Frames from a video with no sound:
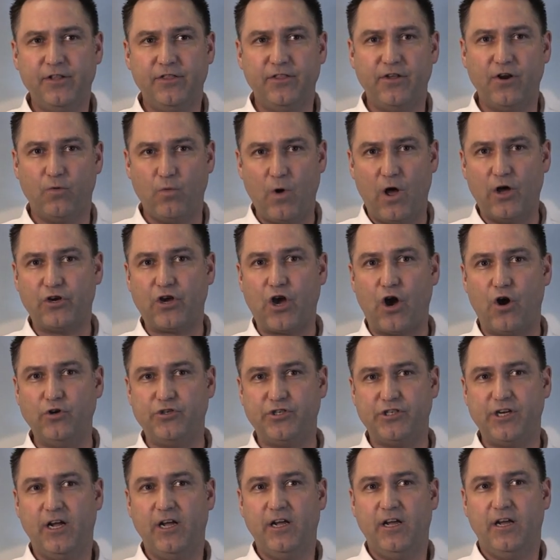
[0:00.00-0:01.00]
they're well
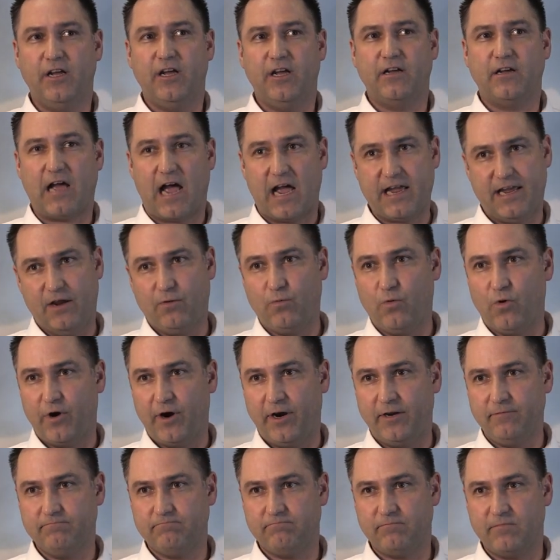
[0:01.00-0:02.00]
coached, I get
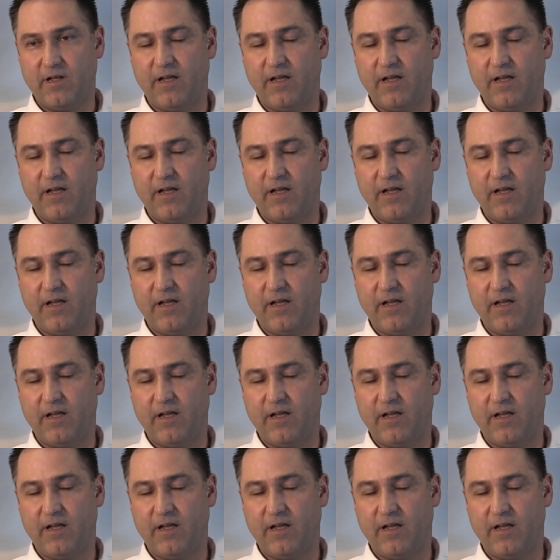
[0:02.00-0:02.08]
worried.